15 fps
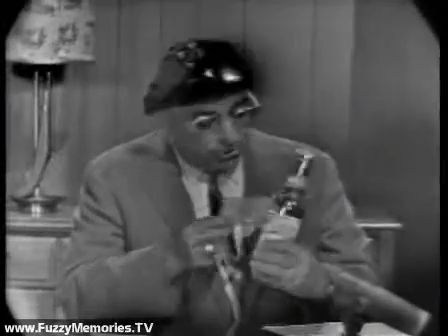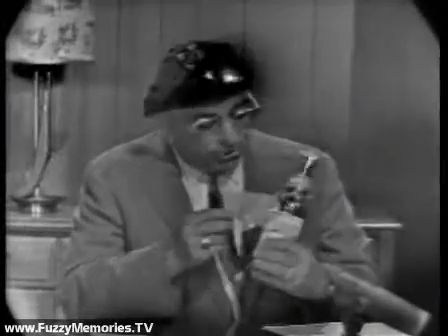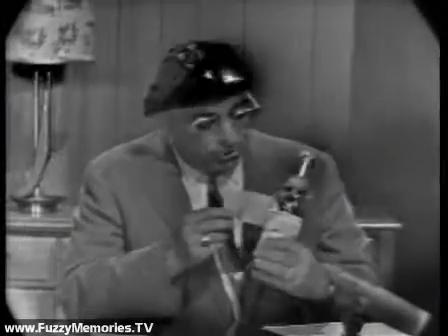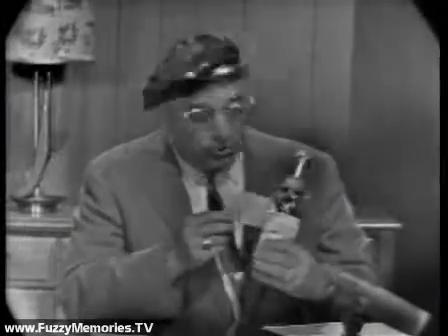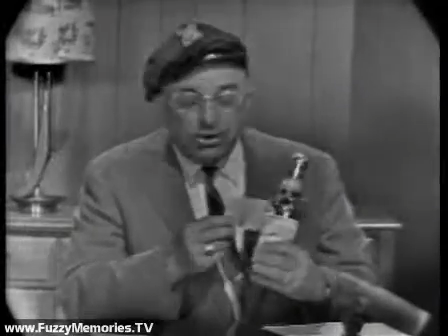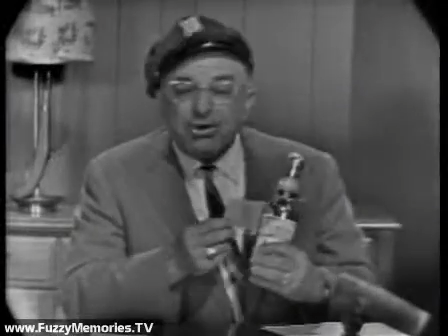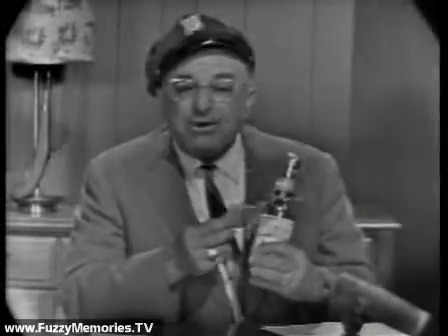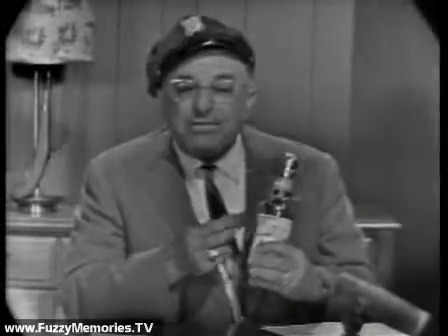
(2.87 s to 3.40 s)

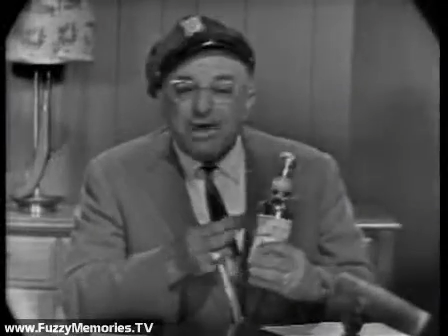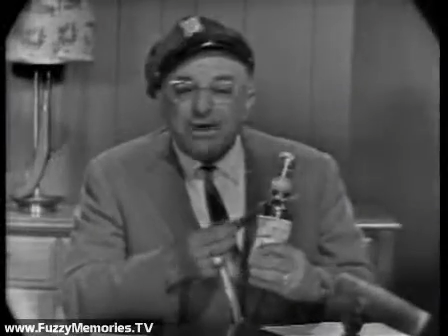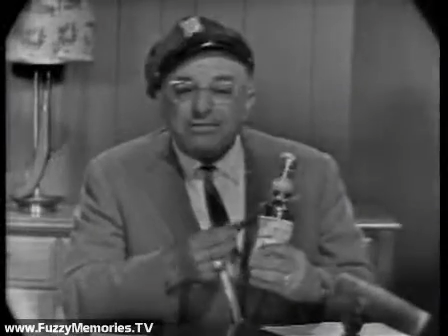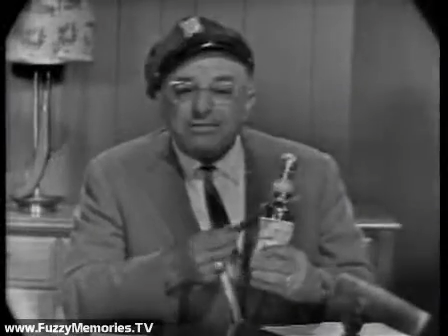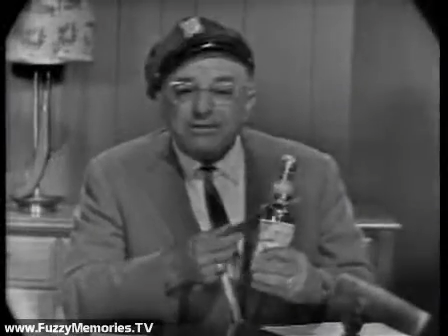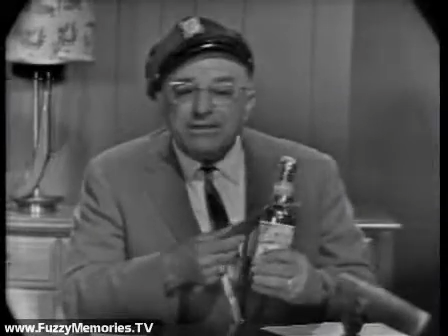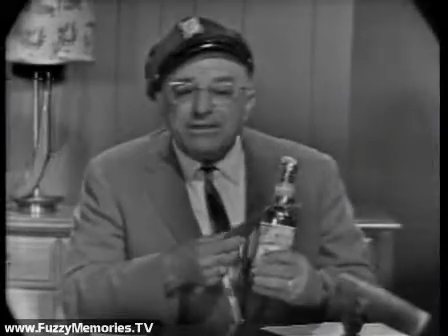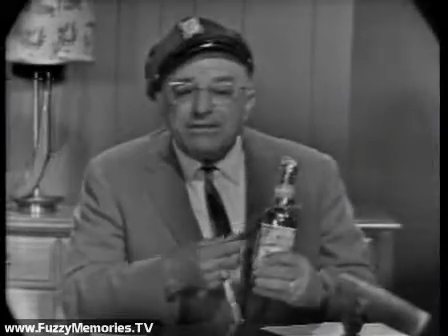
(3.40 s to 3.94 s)
you heard
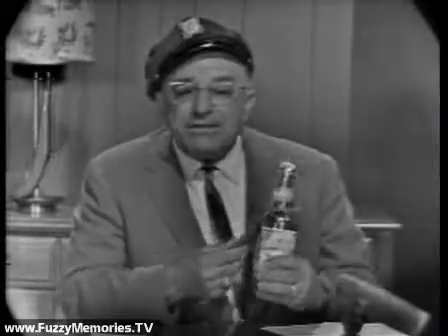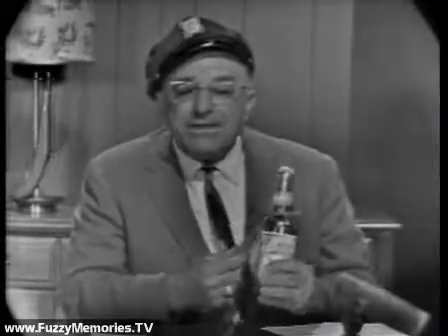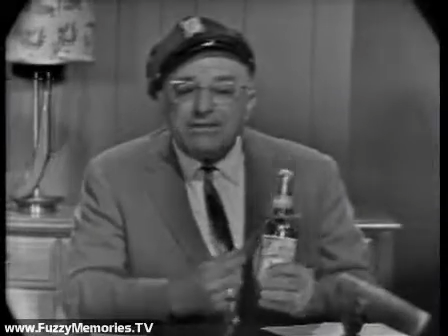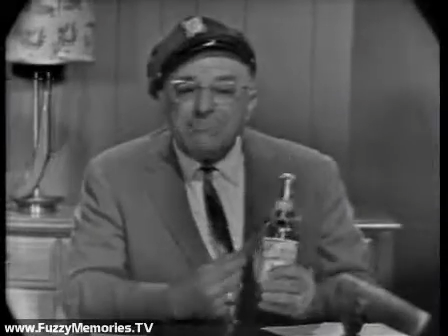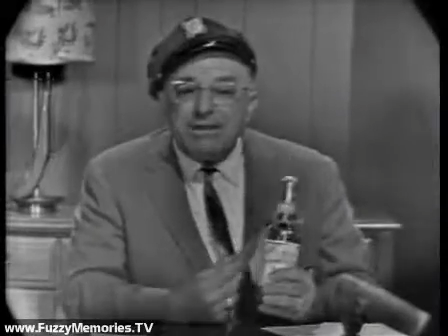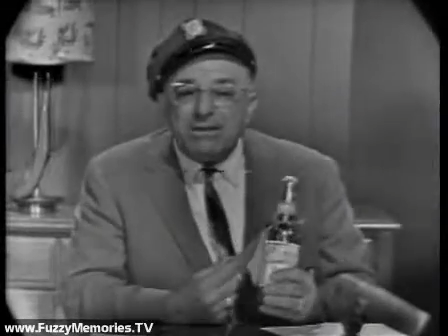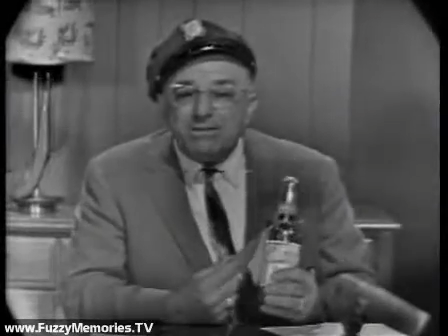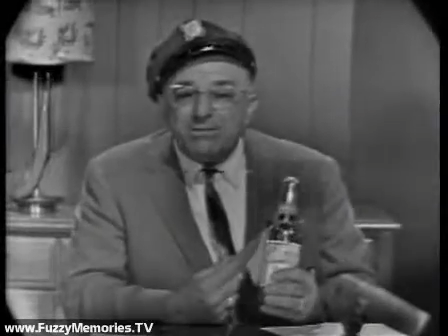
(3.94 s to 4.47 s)
about the
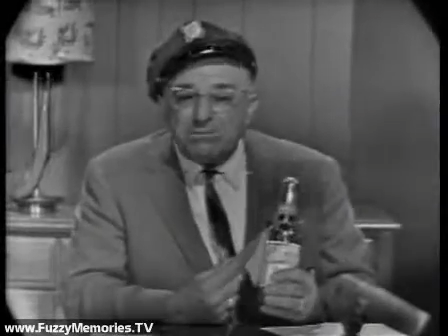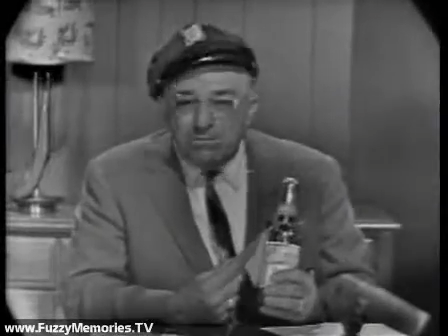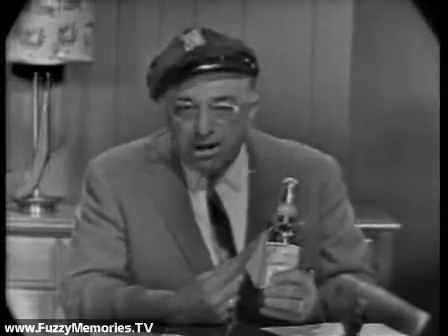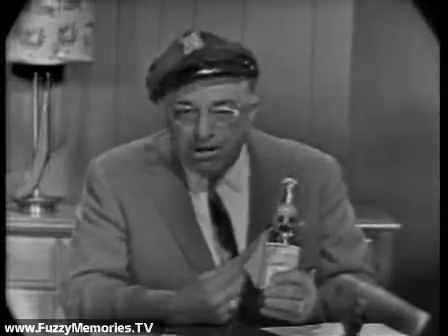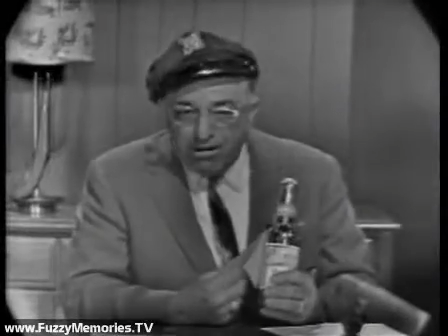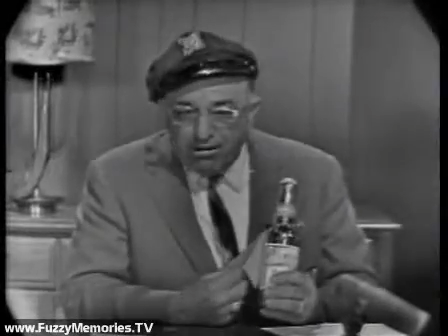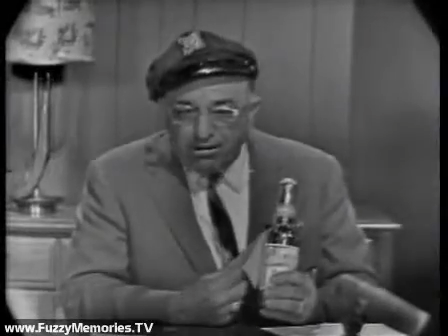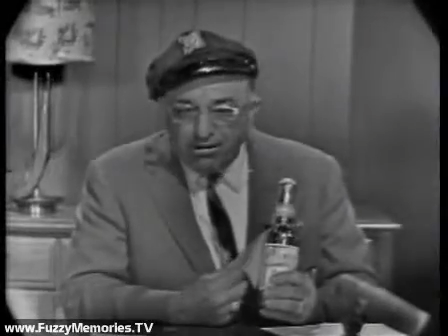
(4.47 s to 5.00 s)
10 millionth
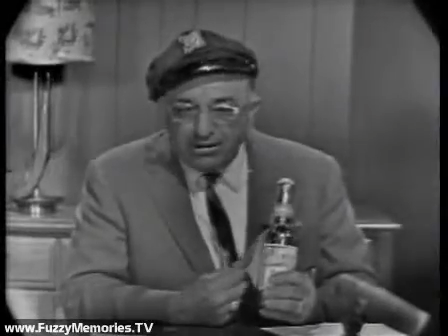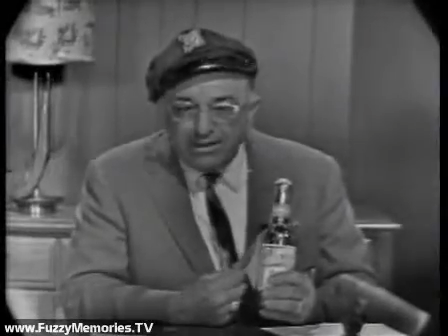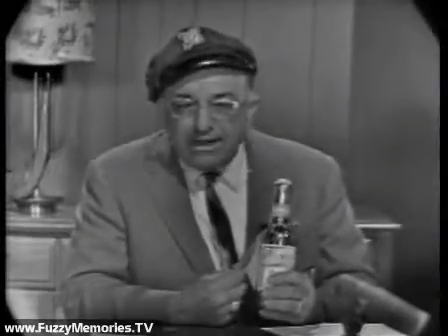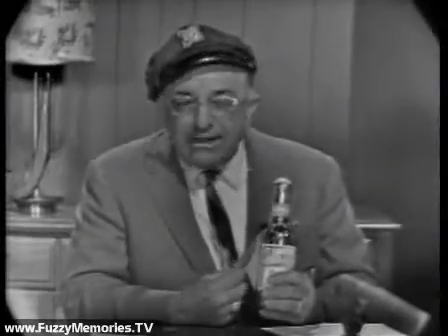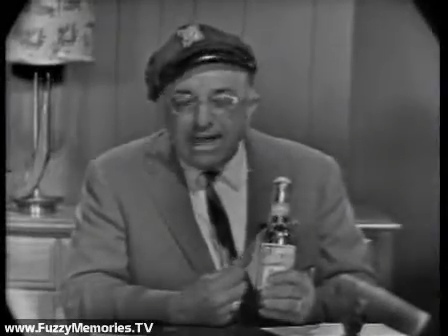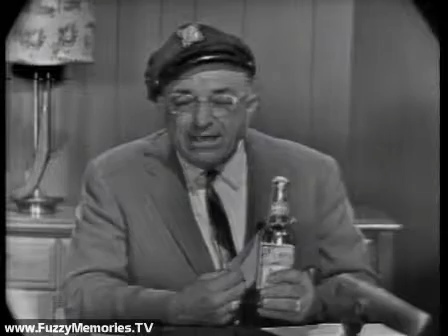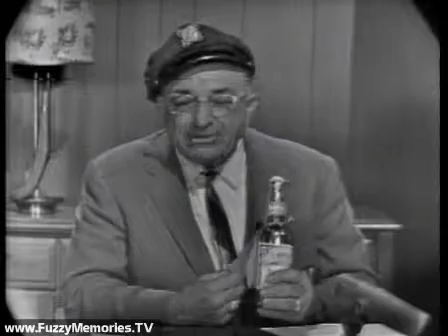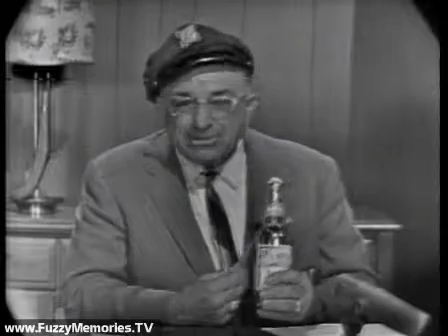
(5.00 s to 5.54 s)
barrel at
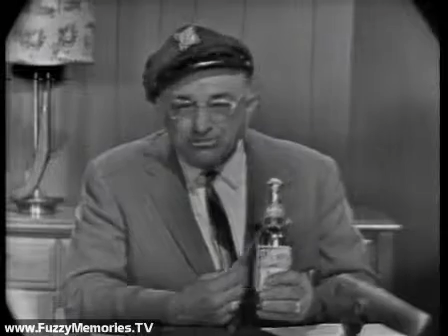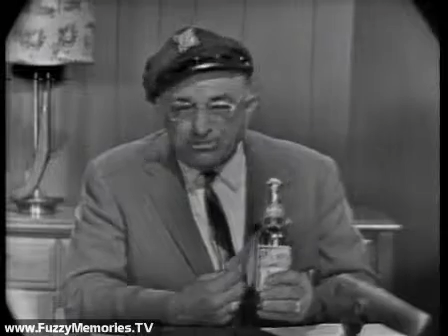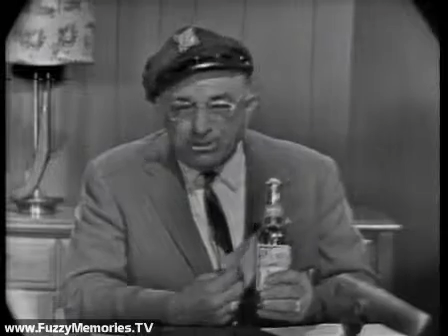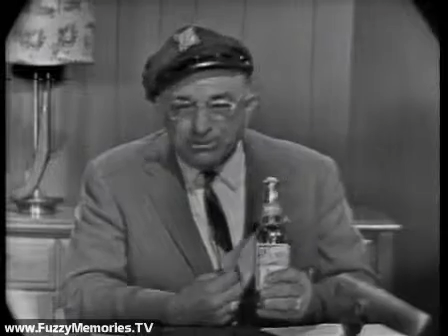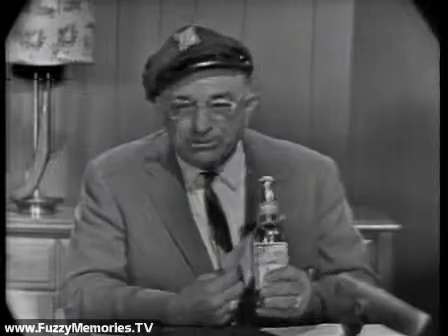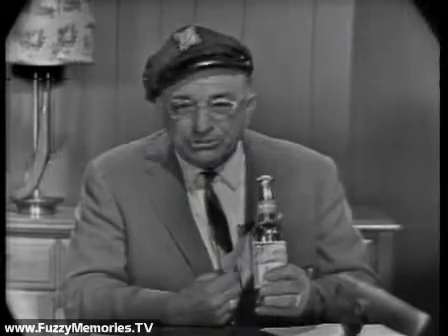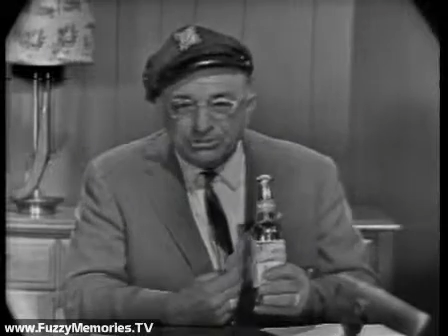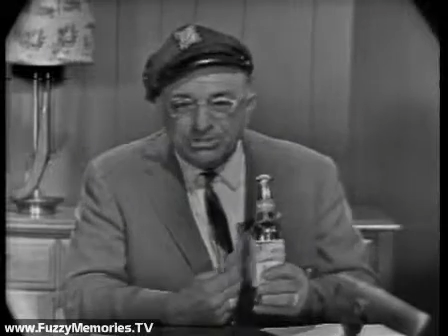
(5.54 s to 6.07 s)

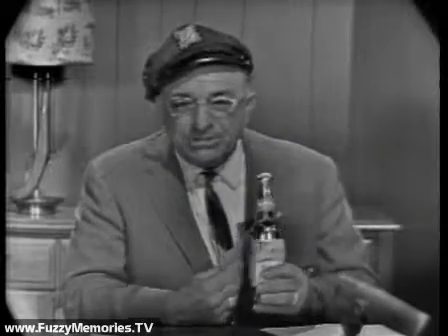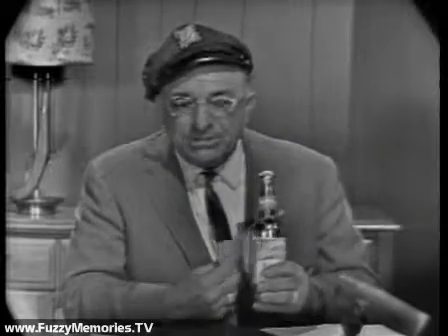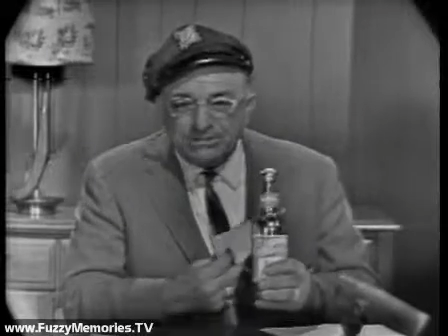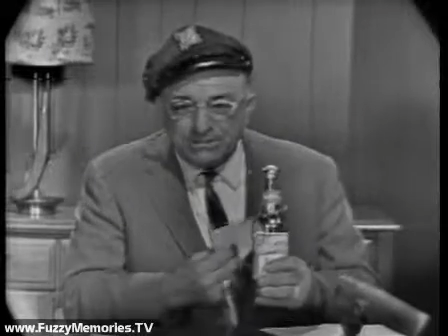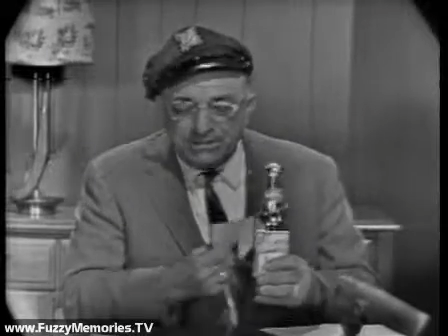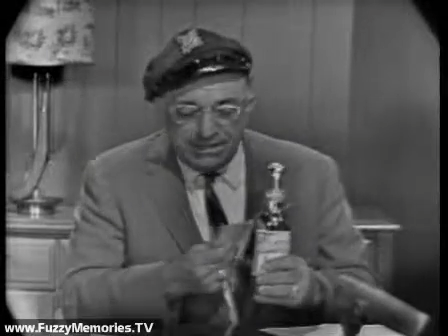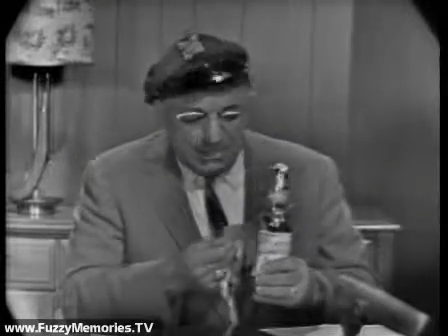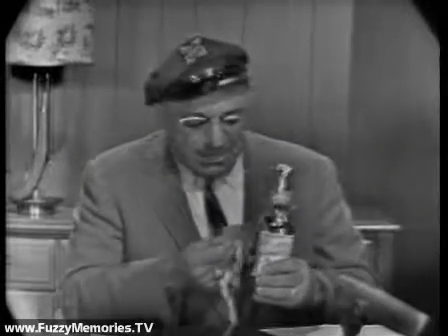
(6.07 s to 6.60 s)
Anheuser-Busch
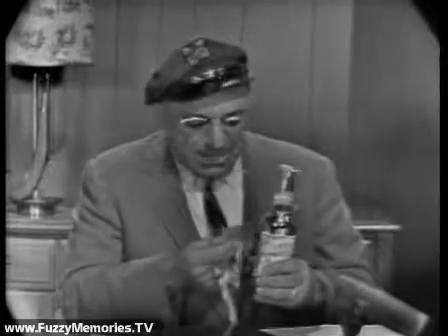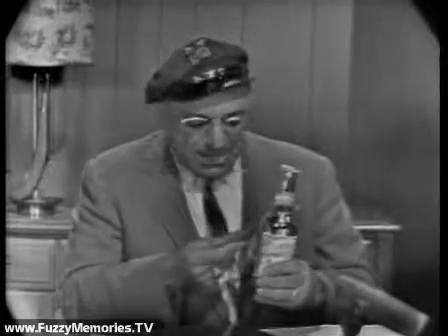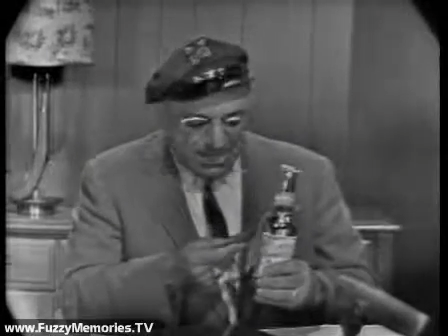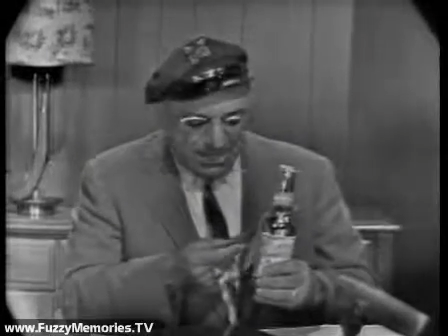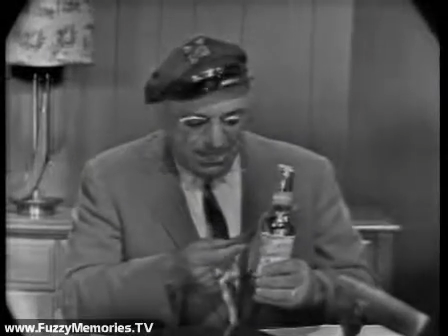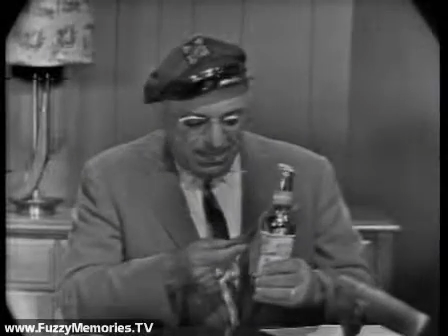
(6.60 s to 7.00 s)
today.